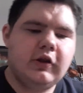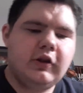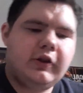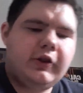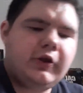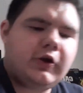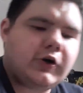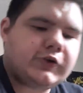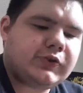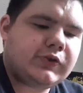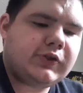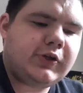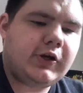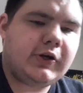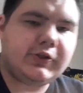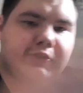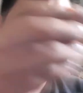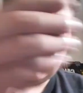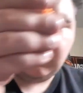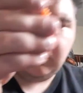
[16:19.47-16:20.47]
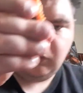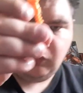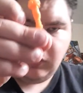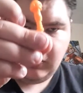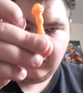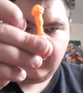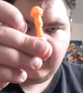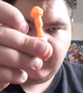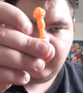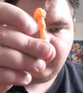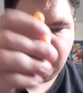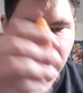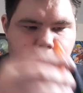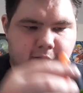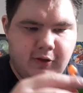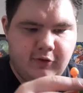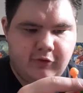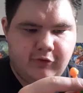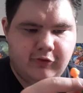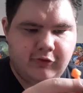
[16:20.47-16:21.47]
He also does come with his
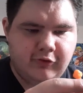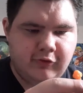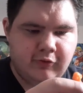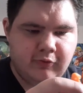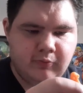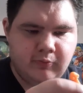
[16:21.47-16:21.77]
mace,